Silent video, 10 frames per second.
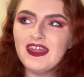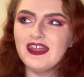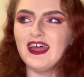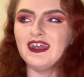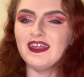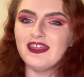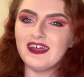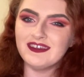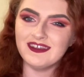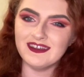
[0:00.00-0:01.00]
then
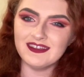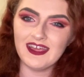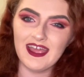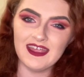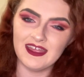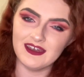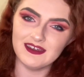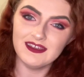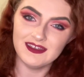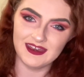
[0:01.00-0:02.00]
that is a
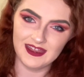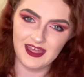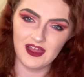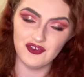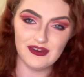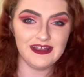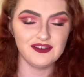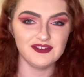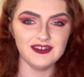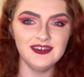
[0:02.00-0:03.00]
Disney
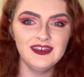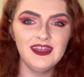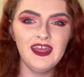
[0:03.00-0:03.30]
attraction